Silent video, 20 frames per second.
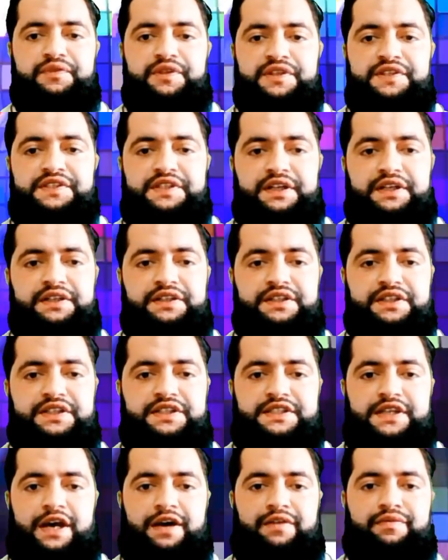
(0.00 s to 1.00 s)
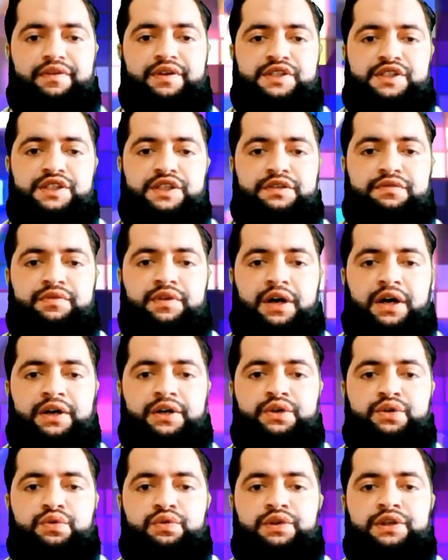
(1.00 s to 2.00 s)
these countries have achieved a
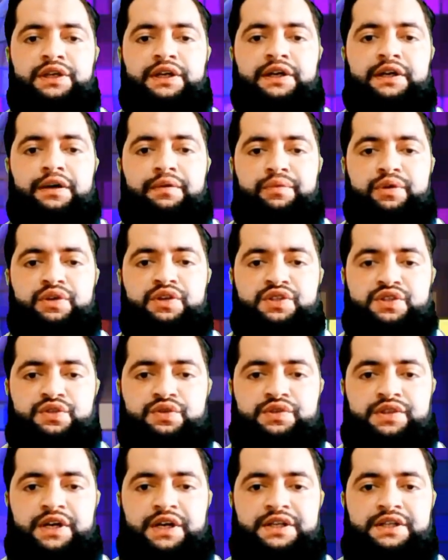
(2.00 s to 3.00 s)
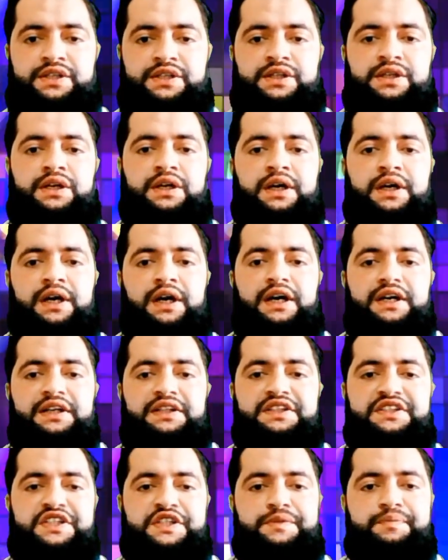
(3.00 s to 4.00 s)
truly communist society.
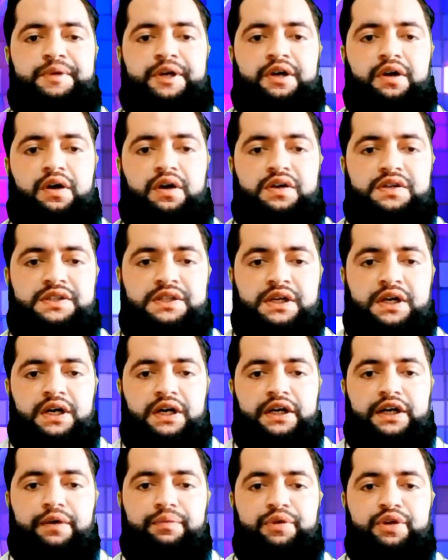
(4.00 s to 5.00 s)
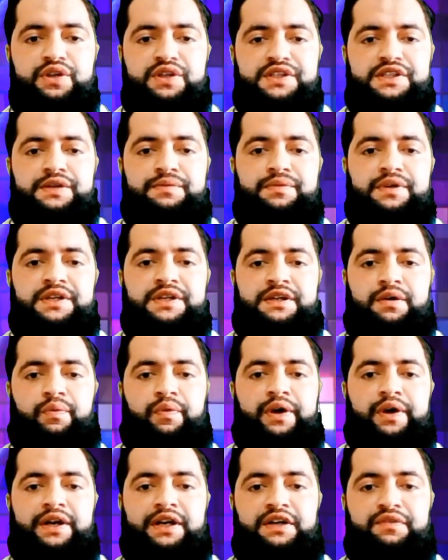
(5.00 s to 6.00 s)
This is because communism is a
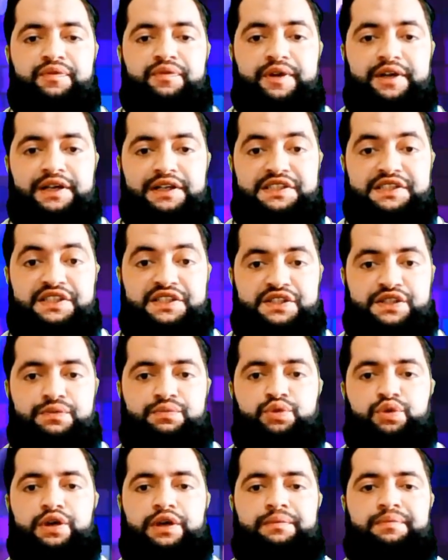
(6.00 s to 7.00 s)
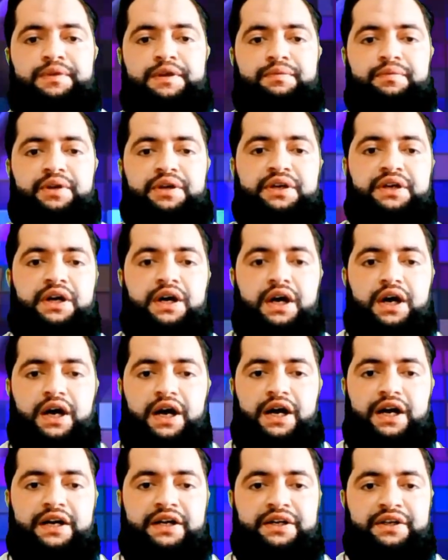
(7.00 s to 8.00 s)
very difficult system to implement
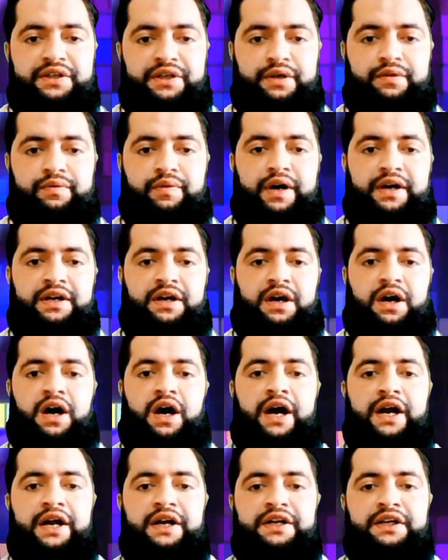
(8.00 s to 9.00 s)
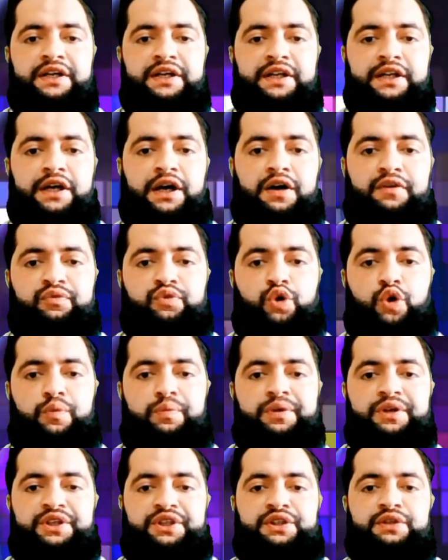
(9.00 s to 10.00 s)
and it requires a high degree of
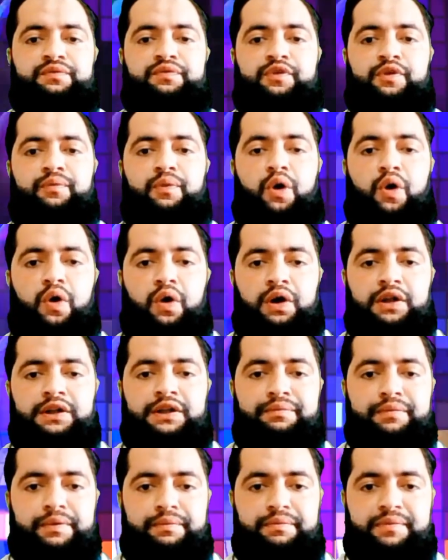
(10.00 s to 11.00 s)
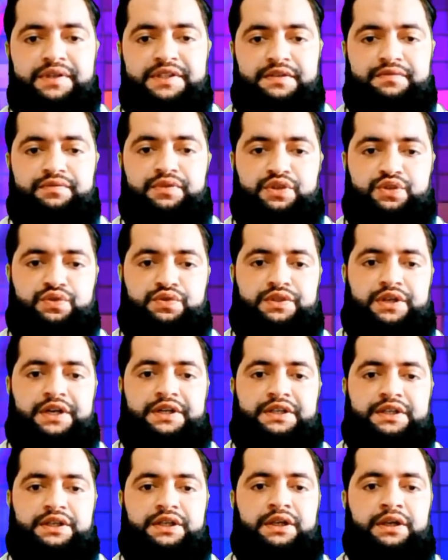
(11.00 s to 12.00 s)
cooperation from all the members of the
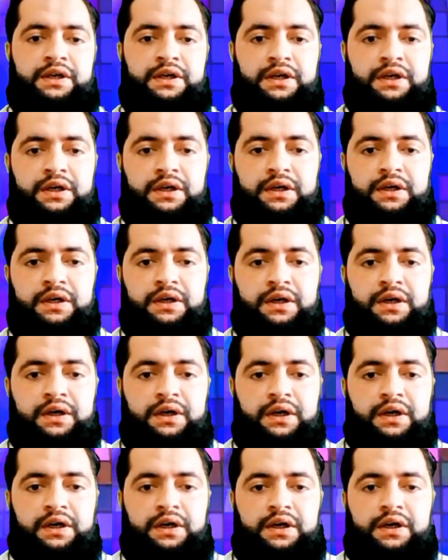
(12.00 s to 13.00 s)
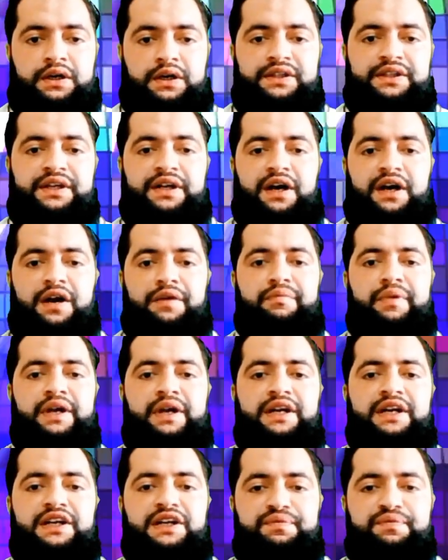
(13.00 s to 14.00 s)
society. There are
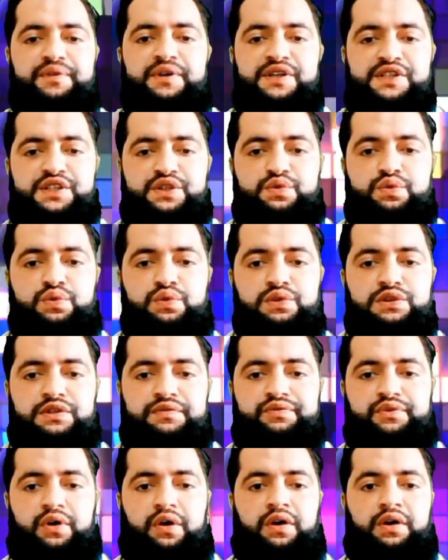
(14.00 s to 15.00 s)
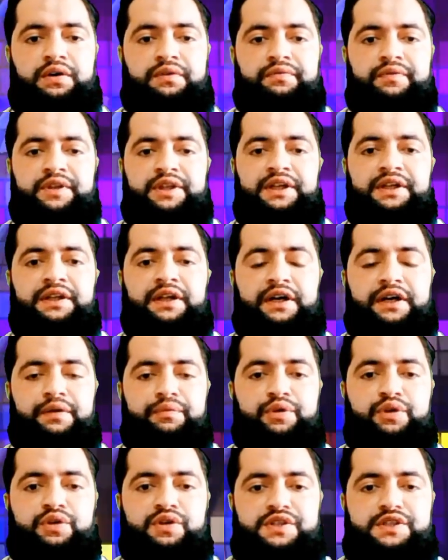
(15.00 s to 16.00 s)
many different schools of thought within the
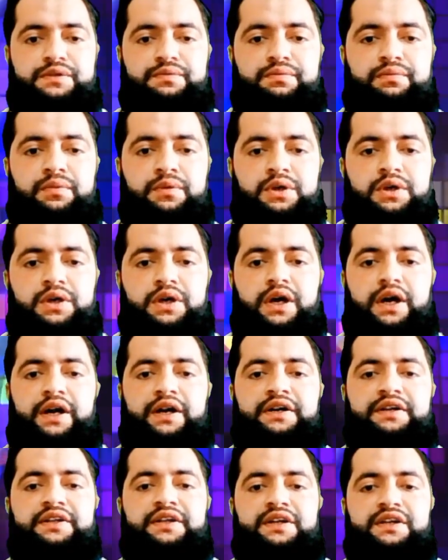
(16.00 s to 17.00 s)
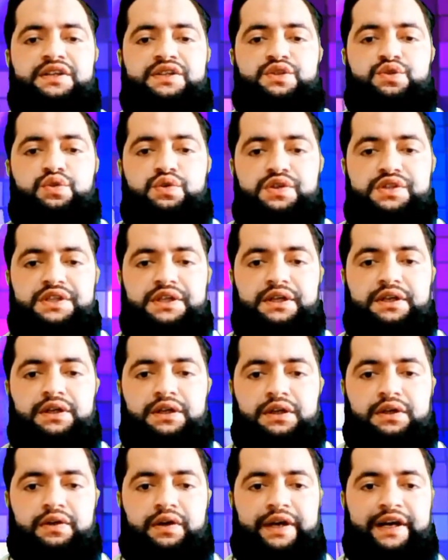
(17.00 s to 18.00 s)
communism and there is no
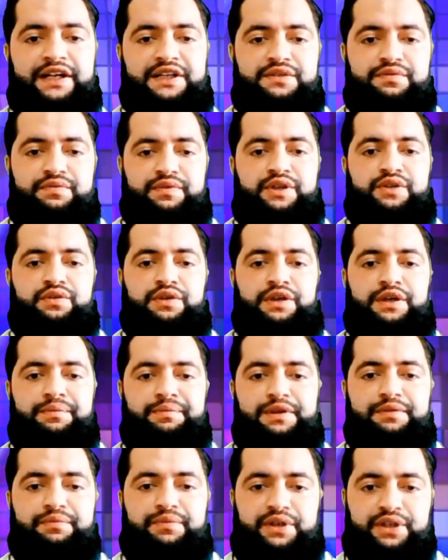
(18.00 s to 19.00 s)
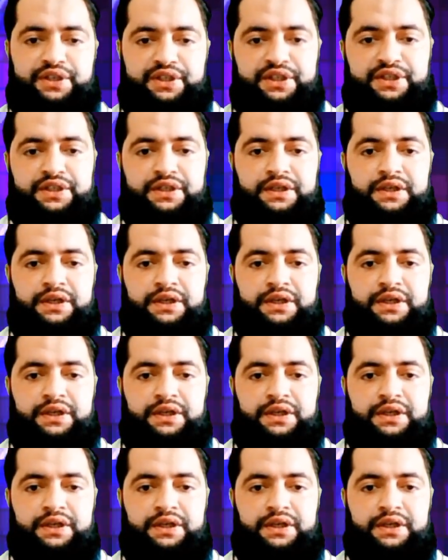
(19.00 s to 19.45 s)
single correct way to implement it.